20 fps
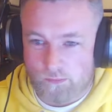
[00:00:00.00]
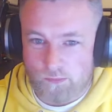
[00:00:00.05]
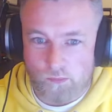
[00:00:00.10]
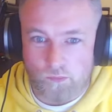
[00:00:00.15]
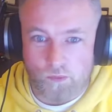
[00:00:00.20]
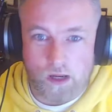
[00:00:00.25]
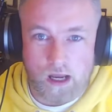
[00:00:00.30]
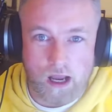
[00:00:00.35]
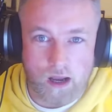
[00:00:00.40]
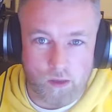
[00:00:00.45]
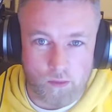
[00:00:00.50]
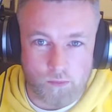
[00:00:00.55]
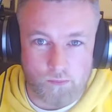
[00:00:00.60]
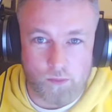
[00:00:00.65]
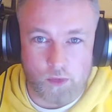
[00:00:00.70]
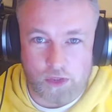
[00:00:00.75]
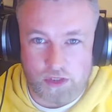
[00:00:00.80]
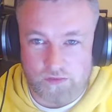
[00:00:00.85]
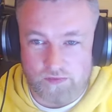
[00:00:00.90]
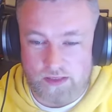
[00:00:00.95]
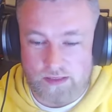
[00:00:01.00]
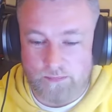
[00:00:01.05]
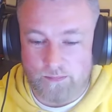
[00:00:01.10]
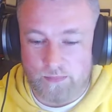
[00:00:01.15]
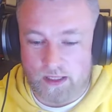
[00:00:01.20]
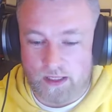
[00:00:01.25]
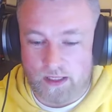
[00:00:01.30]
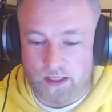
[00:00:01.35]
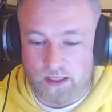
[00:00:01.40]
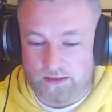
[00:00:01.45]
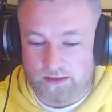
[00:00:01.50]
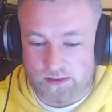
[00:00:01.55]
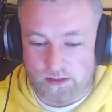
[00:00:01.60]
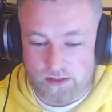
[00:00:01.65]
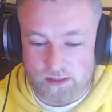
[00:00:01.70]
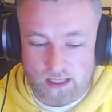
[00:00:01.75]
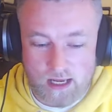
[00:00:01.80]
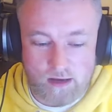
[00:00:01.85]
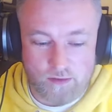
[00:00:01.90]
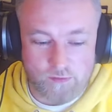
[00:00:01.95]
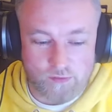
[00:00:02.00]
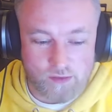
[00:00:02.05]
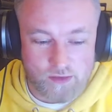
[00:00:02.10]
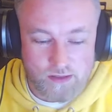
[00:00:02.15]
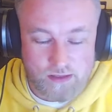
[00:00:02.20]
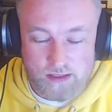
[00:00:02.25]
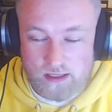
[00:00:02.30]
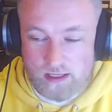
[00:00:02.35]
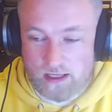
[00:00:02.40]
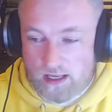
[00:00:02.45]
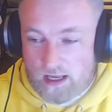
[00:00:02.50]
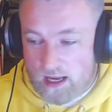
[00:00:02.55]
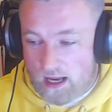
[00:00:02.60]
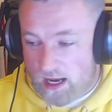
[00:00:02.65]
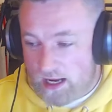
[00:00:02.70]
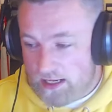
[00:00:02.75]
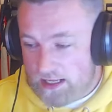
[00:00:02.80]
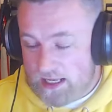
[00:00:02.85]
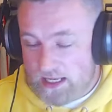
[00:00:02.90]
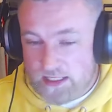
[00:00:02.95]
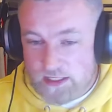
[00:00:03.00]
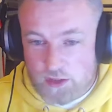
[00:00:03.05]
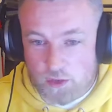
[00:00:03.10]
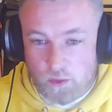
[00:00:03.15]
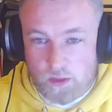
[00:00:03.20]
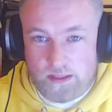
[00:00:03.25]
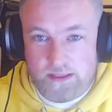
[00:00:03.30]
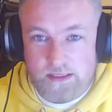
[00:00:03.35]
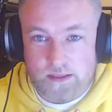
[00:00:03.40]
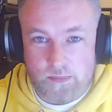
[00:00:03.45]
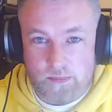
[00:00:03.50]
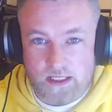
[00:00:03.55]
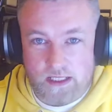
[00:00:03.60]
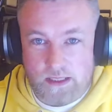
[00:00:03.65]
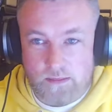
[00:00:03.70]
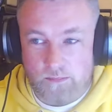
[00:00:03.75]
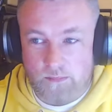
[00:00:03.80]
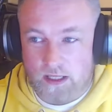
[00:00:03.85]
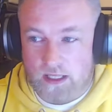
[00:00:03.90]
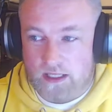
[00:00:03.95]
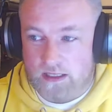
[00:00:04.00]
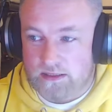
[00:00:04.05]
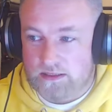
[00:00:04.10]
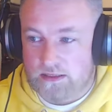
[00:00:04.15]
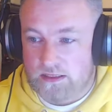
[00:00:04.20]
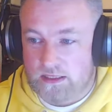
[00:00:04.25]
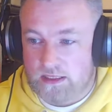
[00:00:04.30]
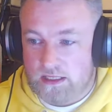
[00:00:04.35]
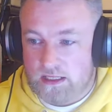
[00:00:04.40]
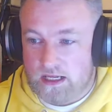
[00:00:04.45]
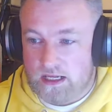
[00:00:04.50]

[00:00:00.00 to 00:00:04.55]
how much of an impact this will have. And it is quite a big impact.